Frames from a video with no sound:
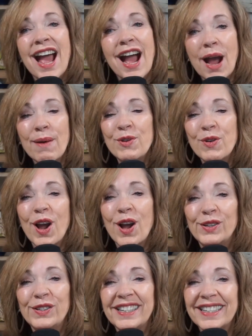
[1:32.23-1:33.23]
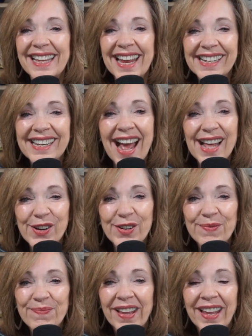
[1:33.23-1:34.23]
I'm your host, Zan
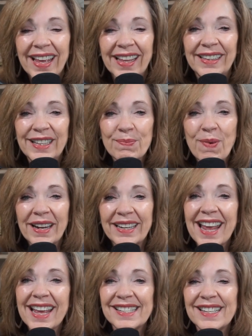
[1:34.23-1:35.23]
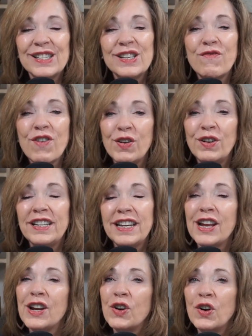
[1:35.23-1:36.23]
Tyler. This podcast is devoted
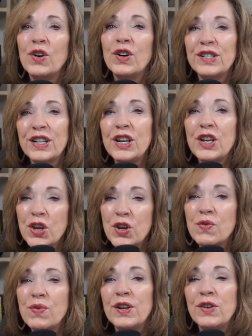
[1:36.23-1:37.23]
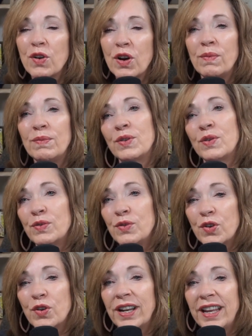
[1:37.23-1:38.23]
to encouraging you in your homeschool
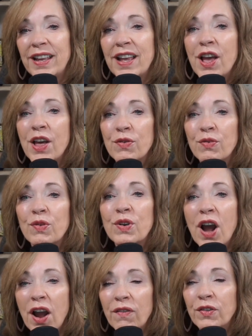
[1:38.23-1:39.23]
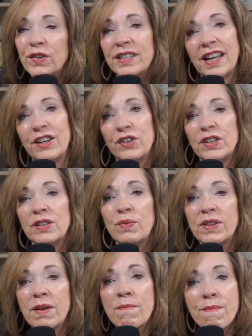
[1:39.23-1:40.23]
journey through conversations
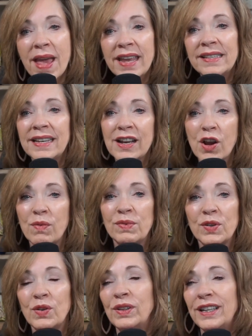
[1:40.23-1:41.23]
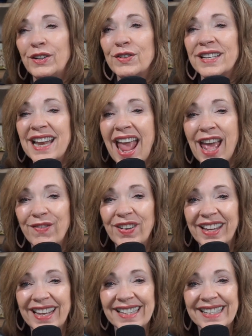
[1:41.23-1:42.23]
with amazing homeschool leaders and
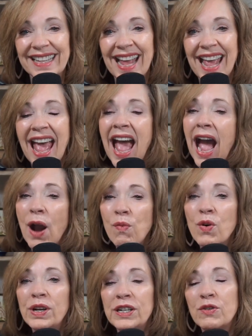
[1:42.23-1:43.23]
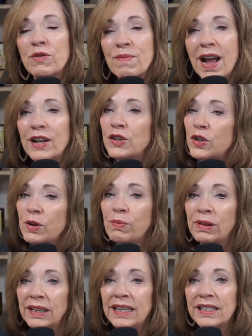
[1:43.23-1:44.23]
advocates. I wanted to remind you to
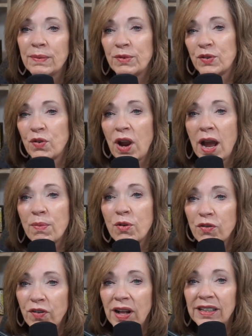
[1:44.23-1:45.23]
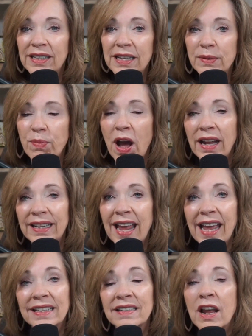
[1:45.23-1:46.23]
please subscribe or follow this
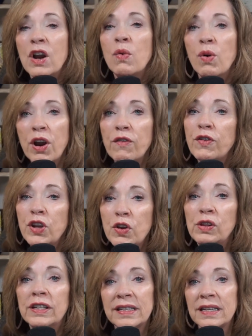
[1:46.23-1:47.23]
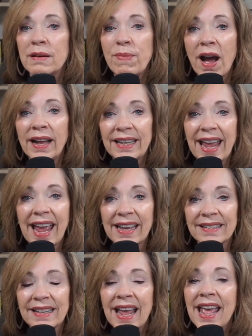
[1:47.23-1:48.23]
podcast wherever you listen to
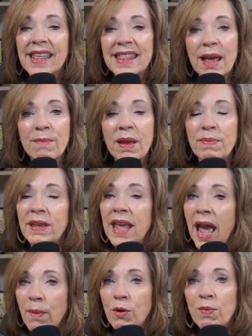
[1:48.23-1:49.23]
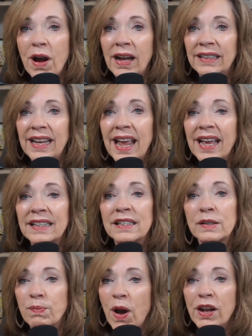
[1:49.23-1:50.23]
podcasts. That may be Apple
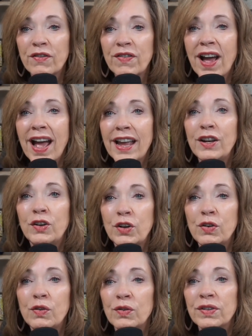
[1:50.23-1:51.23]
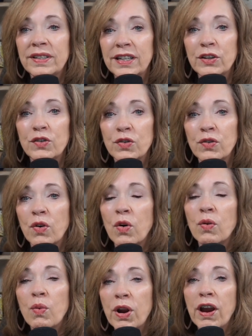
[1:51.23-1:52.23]
Podcasts, Spotify, Google, Stitcher,
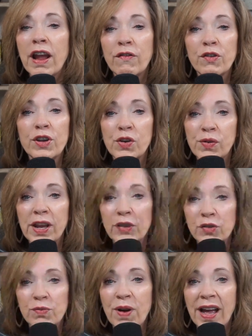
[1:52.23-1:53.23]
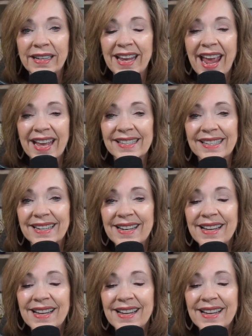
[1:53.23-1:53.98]
or wherever you get your podcast.